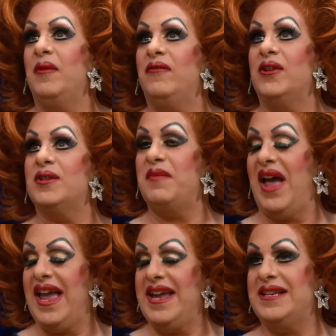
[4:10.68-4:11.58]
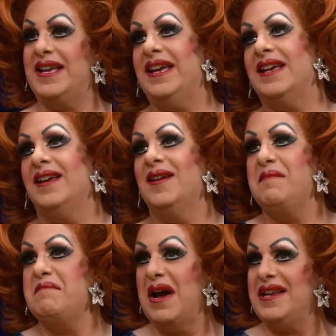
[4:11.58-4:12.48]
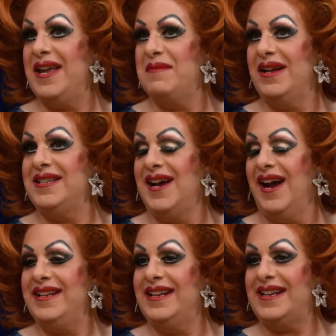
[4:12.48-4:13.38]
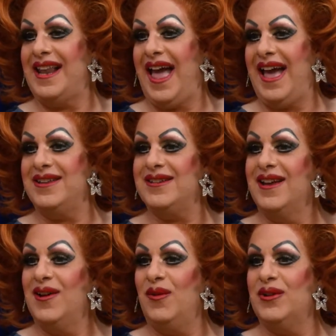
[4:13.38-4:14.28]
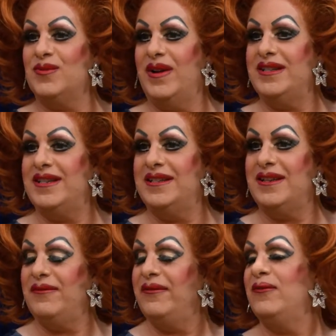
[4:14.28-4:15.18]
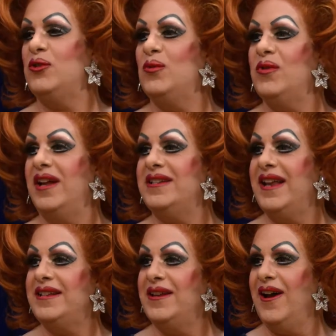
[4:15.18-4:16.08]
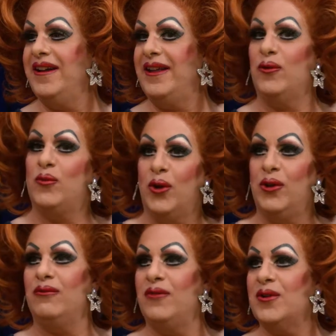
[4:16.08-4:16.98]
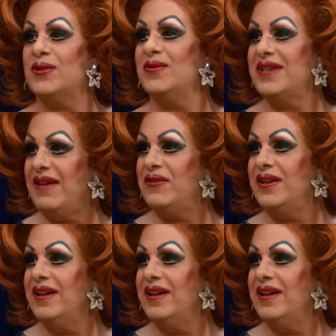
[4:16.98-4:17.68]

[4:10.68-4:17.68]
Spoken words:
first paid gig, money in my tiny little hand, was Wednesday, 7th of June 1989 at the Royal Vauxhall Tavern.